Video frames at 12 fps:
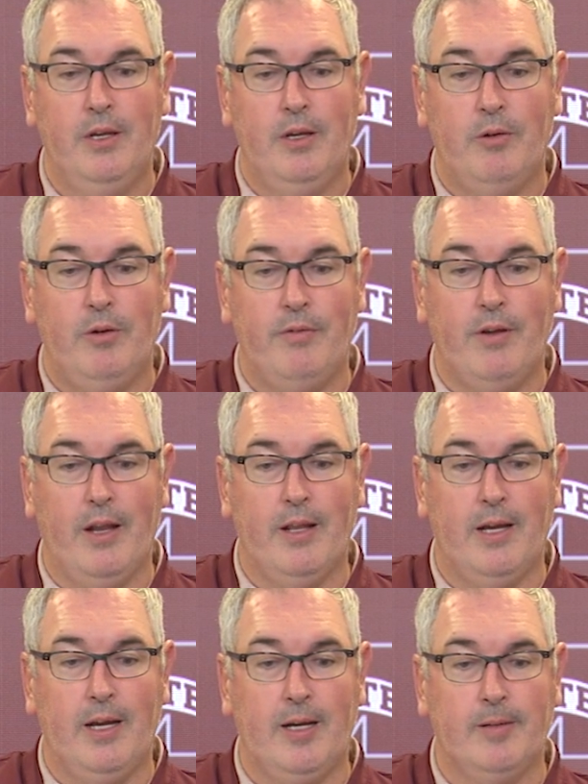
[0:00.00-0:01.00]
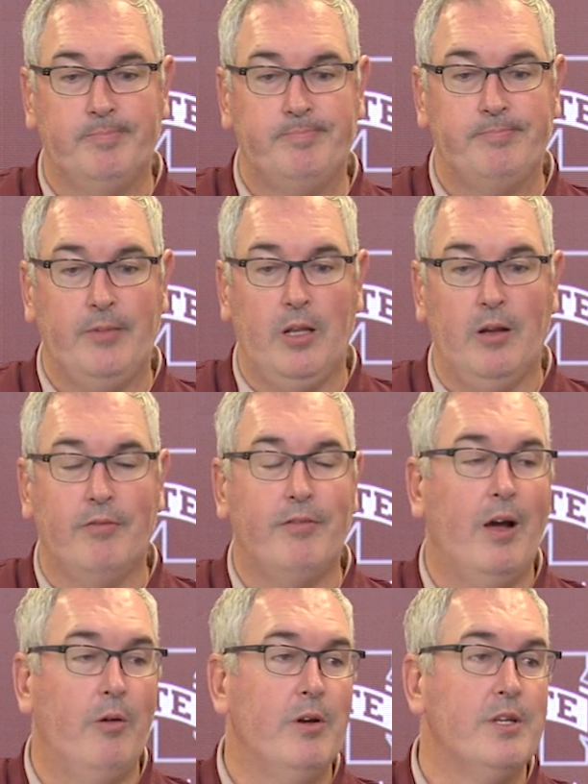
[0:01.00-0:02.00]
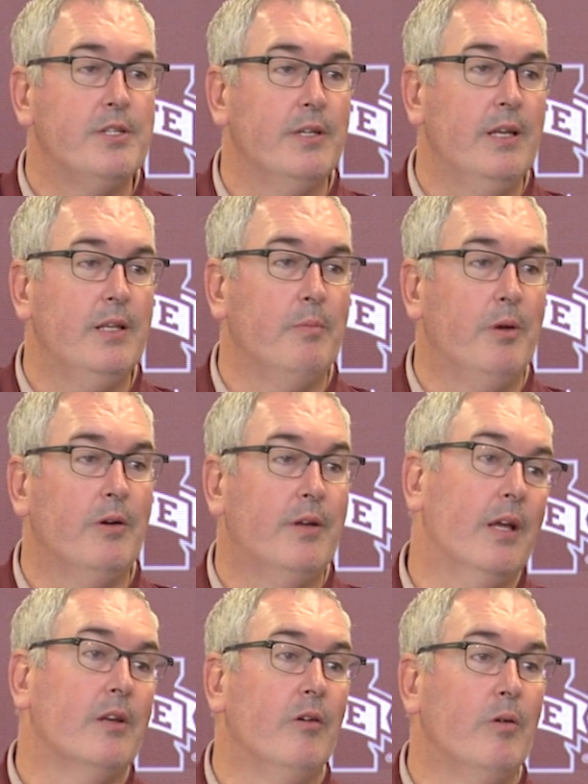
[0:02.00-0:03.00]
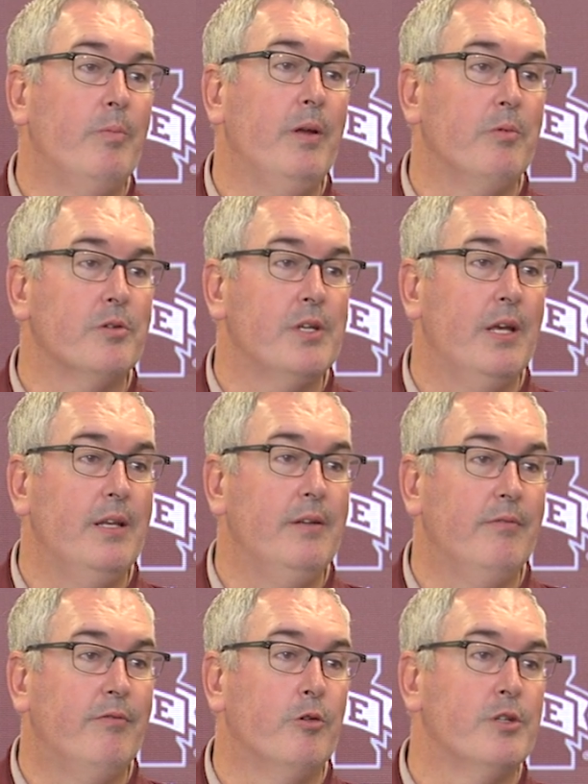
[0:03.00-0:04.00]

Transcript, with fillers: we've got to uh, you know find ways to get the ball kicked over people's head and force